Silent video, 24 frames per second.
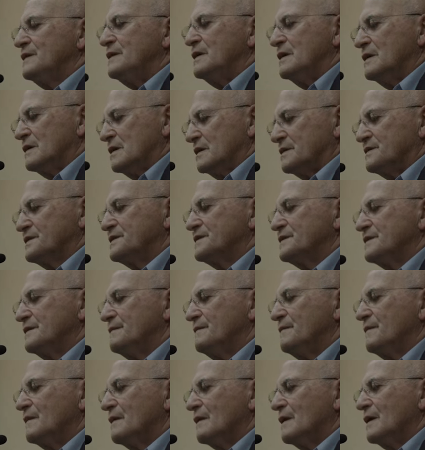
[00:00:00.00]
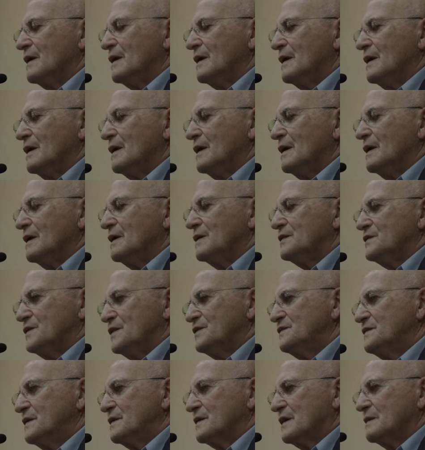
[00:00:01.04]
years.
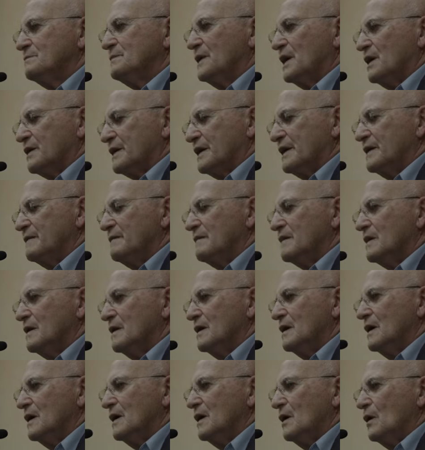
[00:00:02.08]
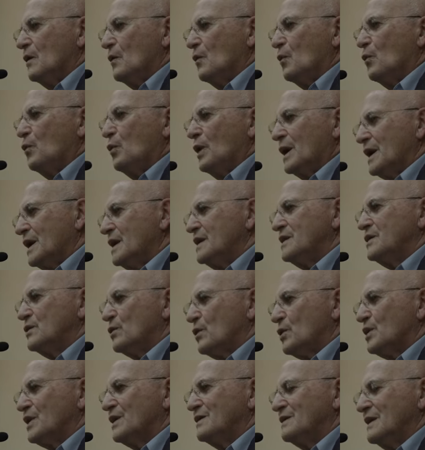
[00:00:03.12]
Just think about it. What other
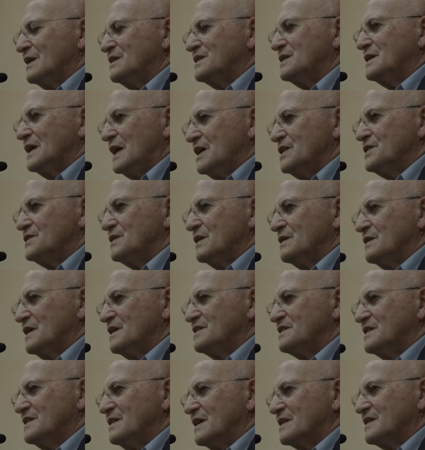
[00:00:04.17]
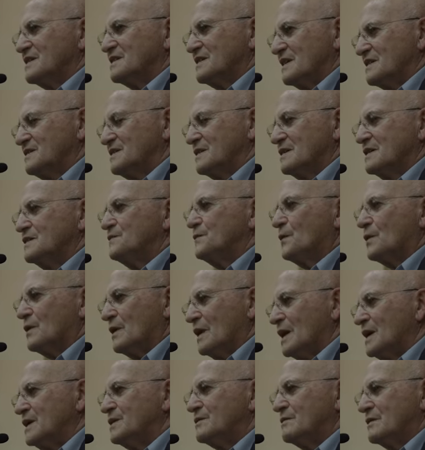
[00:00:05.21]
organization is in existence for
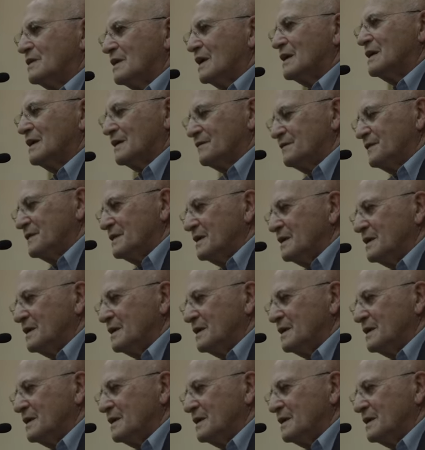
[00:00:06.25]
111